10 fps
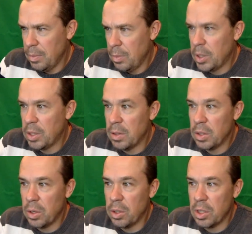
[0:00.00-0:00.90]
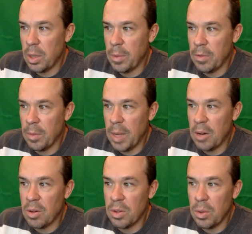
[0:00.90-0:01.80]
Much of the surge is coming from
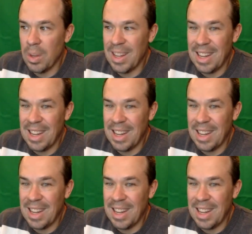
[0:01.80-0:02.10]
Arizona and